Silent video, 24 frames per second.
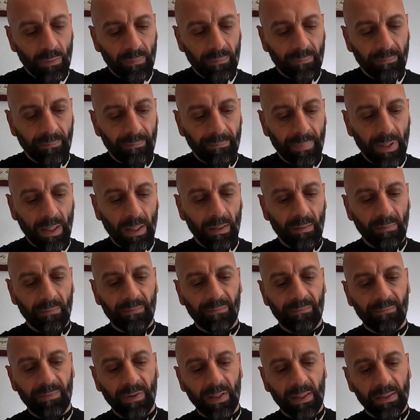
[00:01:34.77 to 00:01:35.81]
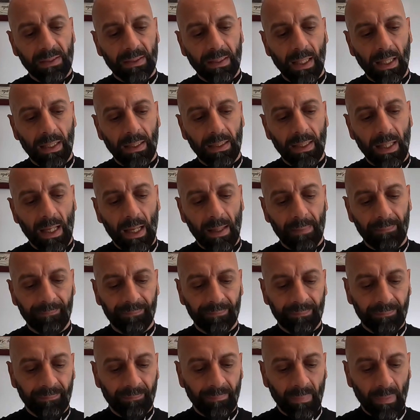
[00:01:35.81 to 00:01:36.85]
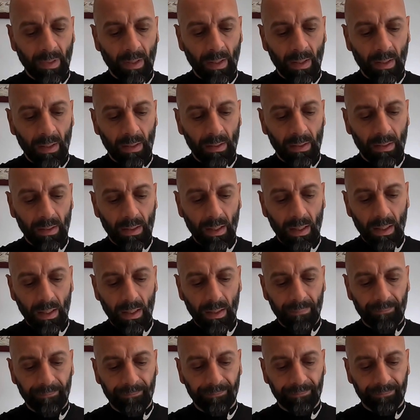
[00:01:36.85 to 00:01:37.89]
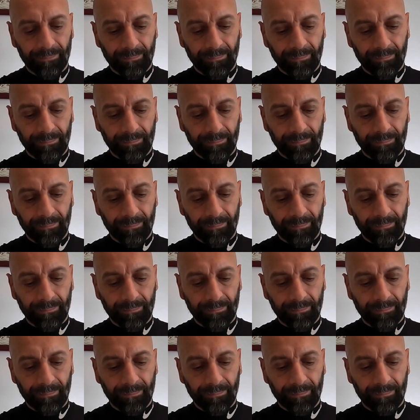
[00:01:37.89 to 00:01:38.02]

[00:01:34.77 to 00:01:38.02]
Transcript: of being fixed like that, the